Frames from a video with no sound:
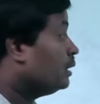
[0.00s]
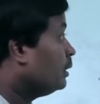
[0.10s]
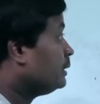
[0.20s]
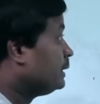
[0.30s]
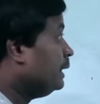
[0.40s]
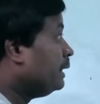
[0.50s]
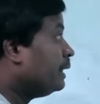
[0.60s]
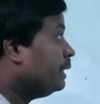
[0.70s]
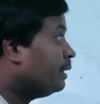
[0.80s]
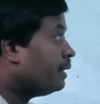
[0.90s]

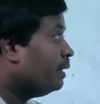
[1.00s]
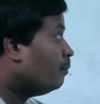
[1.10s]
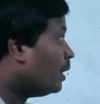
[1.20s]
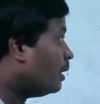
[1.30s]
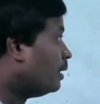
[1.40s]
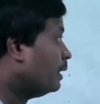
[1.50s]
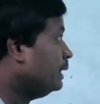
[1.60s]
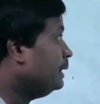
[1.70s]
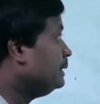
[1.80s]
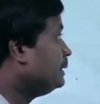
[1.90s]
sclerenchyma
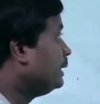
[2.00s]
is